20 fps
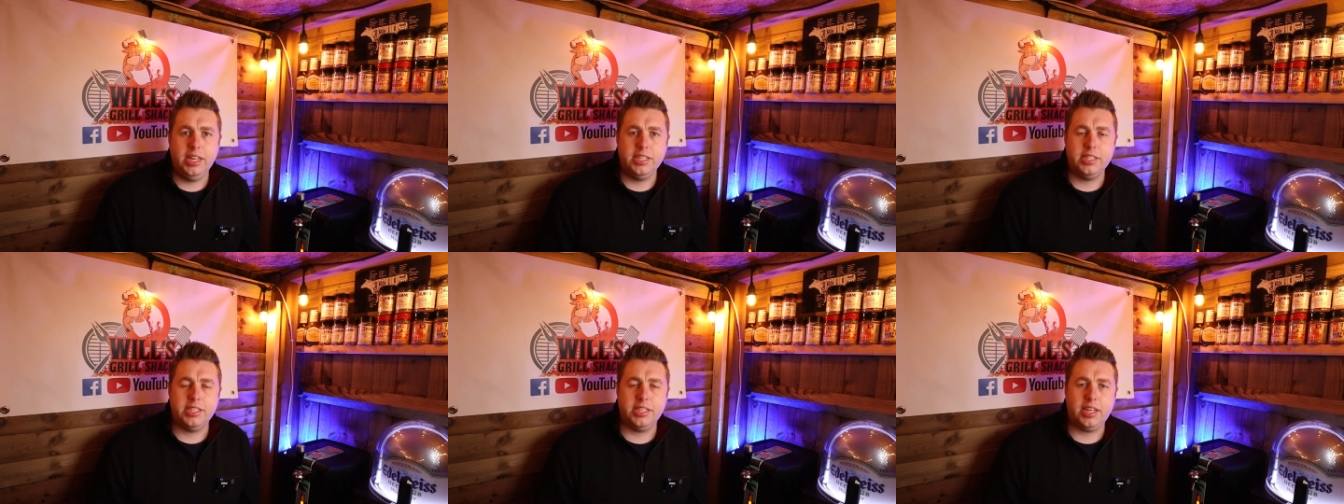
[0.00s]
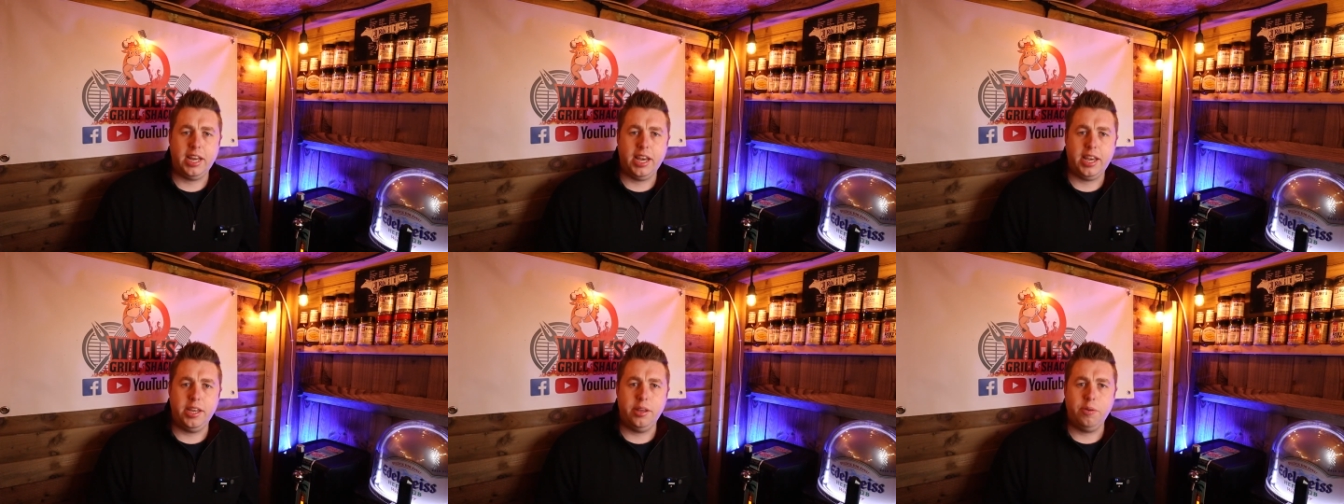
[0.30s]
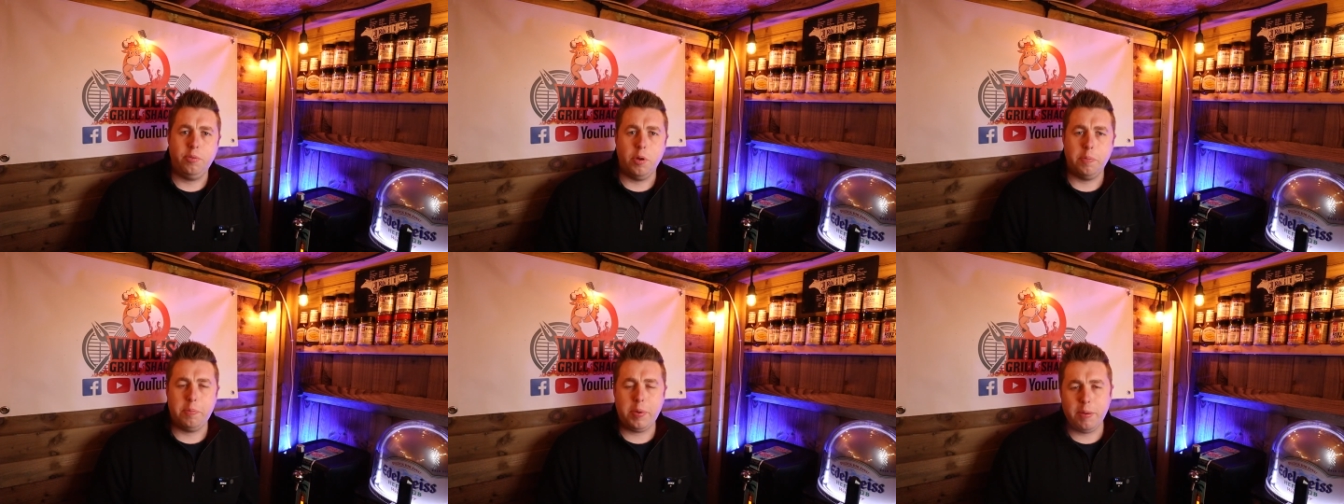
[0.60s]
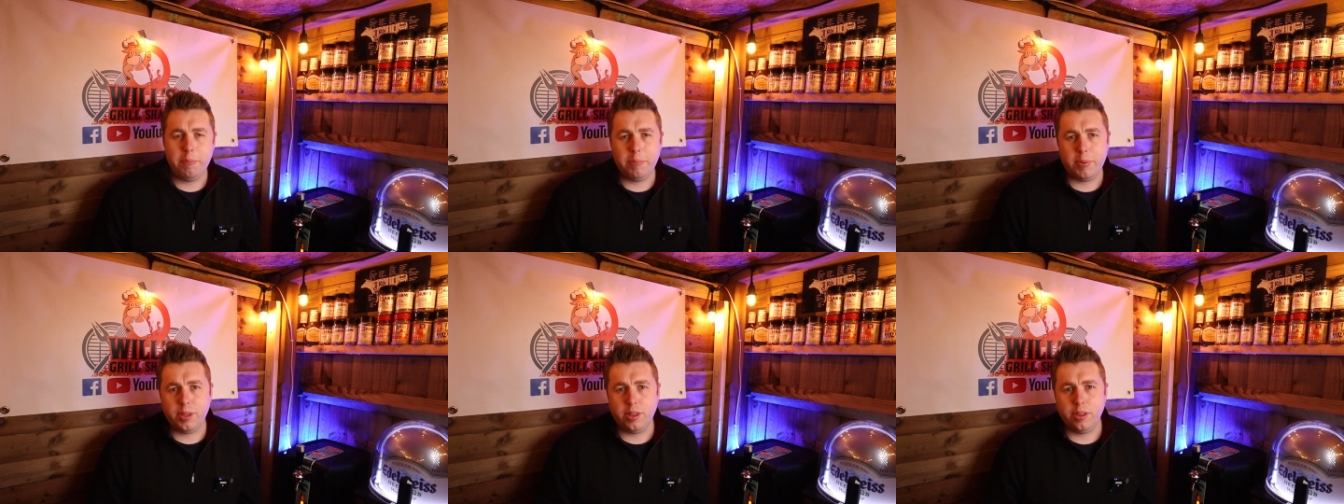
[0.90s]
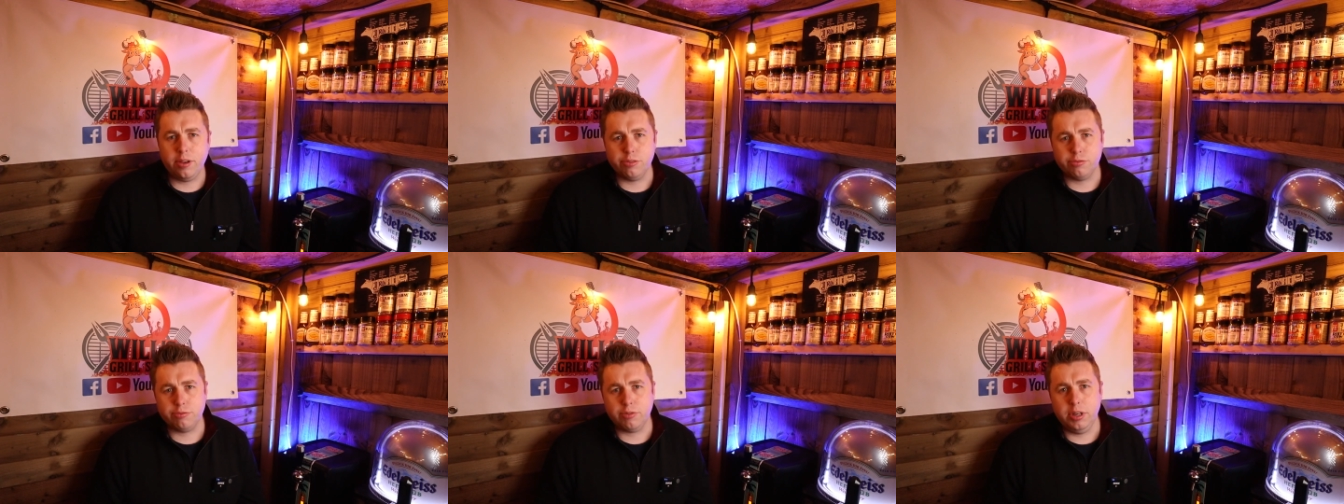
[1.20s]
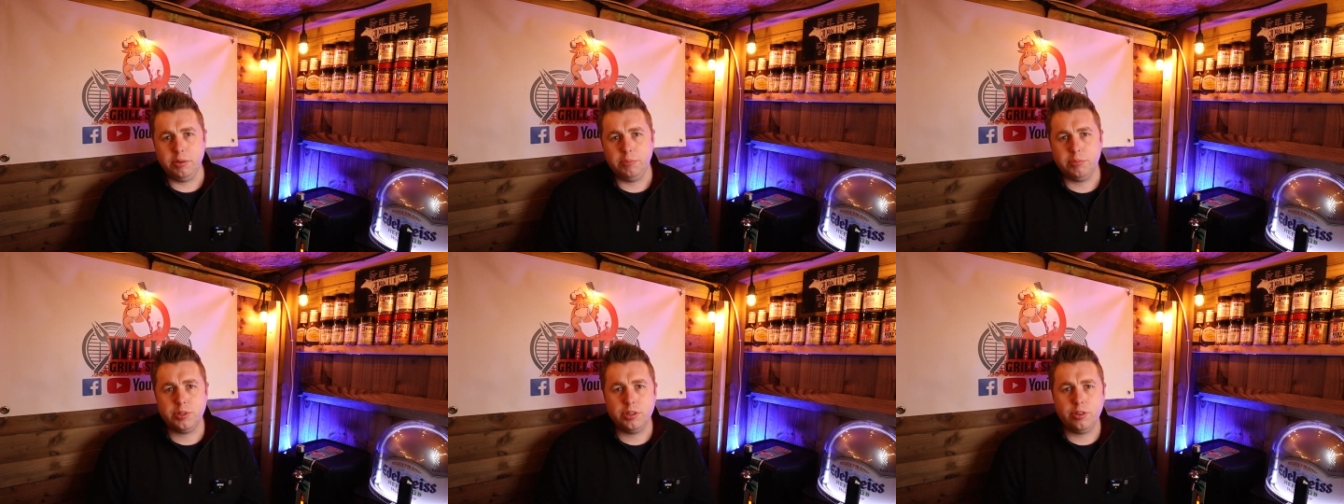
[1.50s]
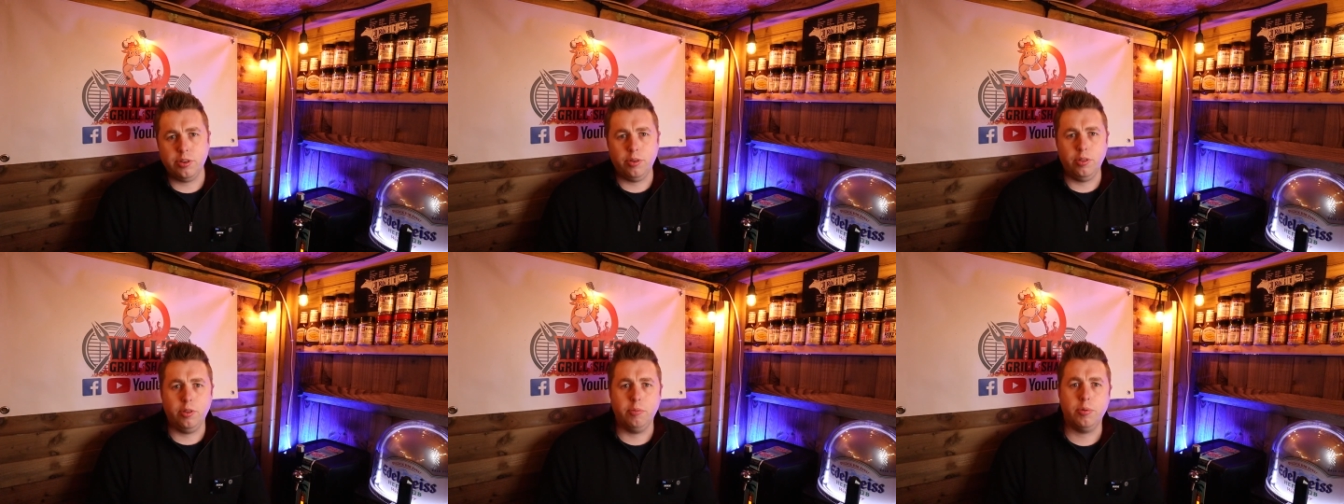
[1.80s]
Today we're pimping those ribs
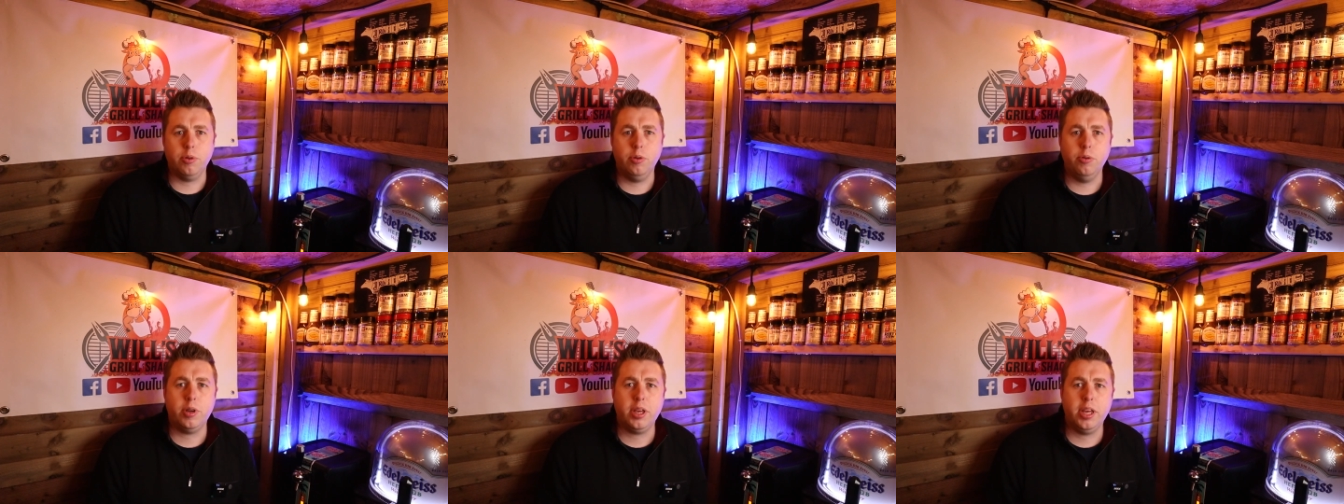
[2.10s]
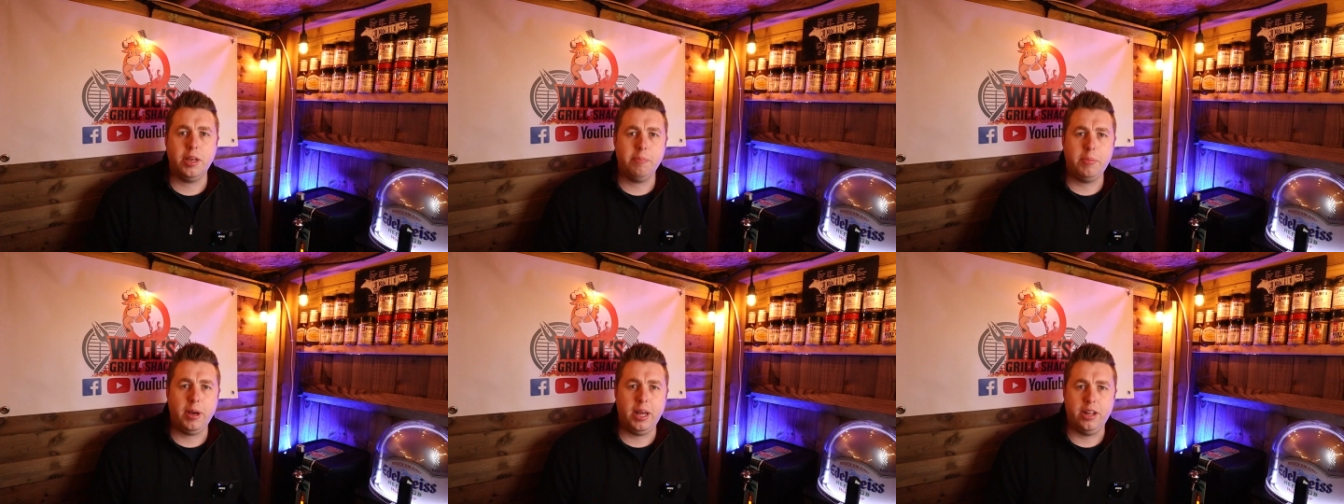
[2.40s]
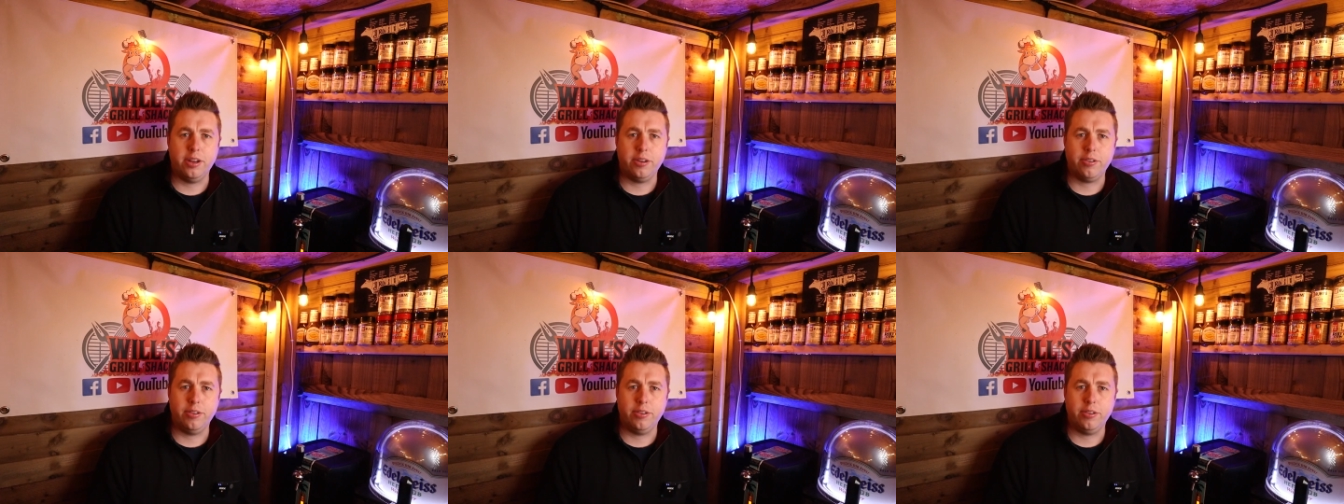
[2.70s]
on the Broil King pellet